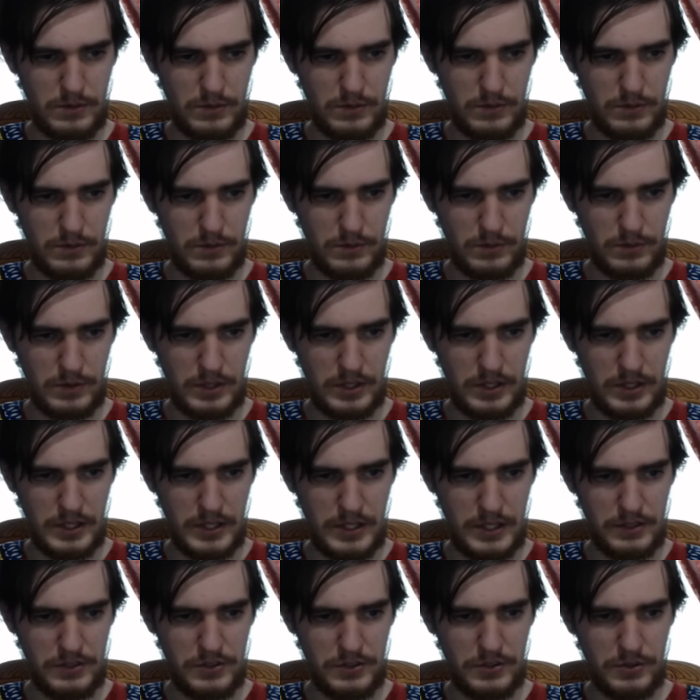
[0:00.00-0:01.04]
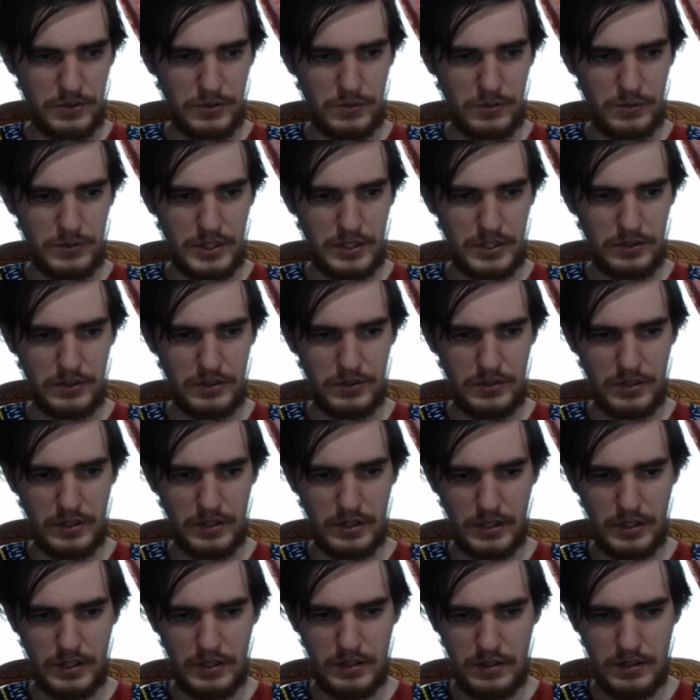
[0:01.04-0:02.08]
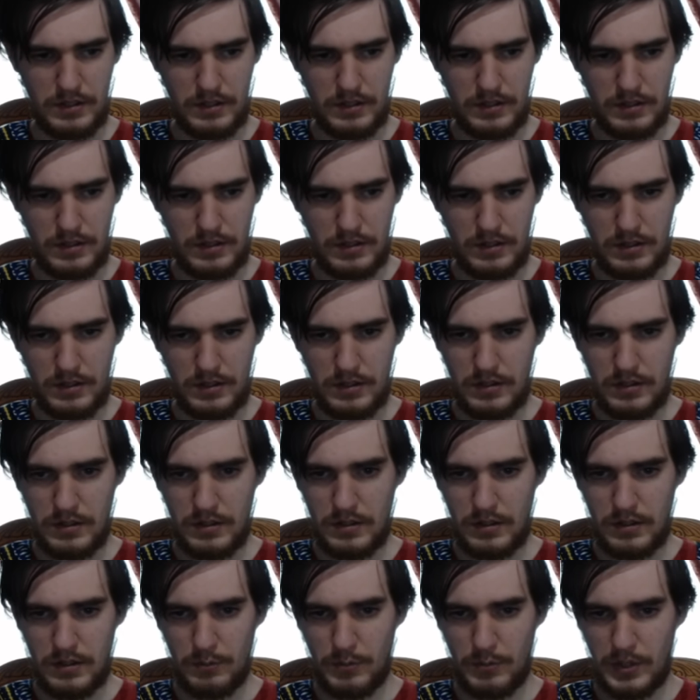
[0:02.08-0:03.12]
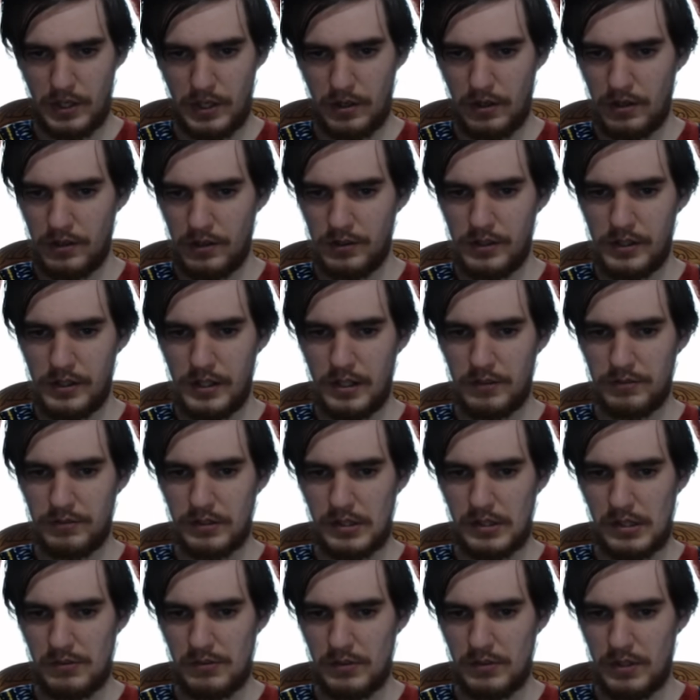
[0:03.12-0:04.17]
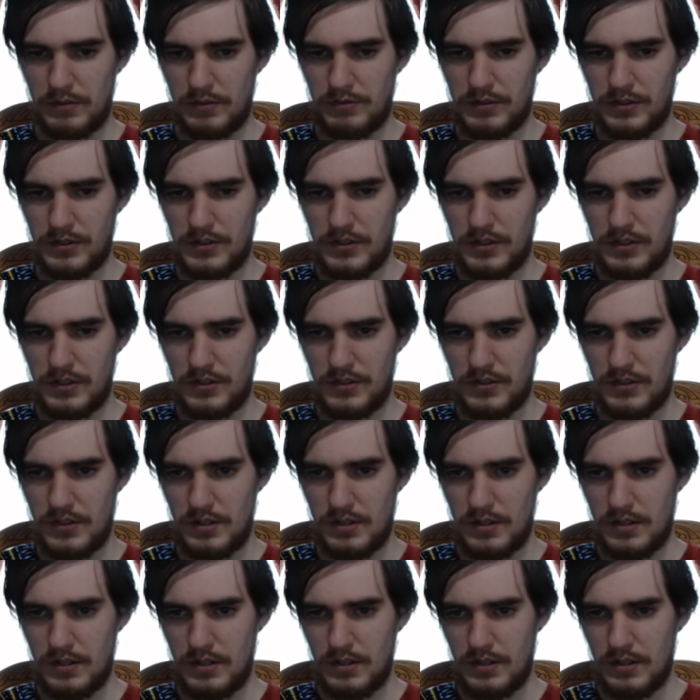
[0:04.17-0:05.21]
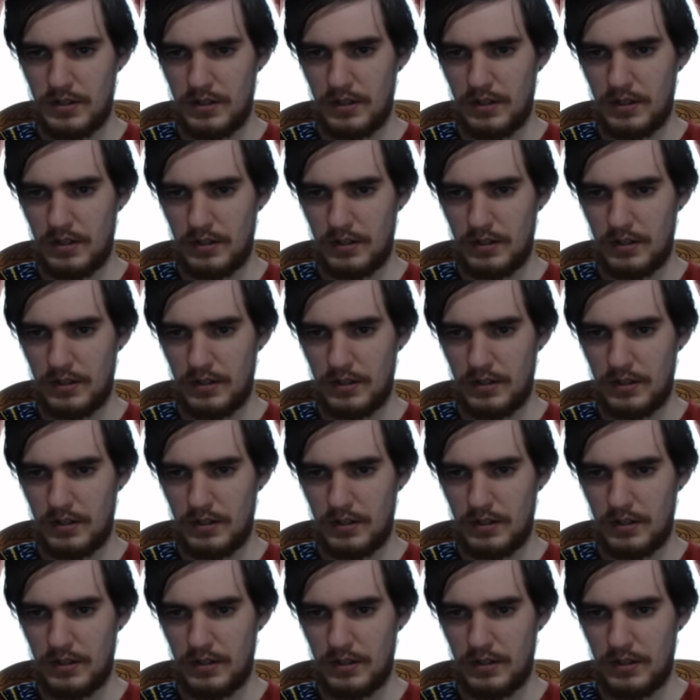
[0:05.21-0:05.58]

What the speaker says: what I had to tell you today about all the African references. And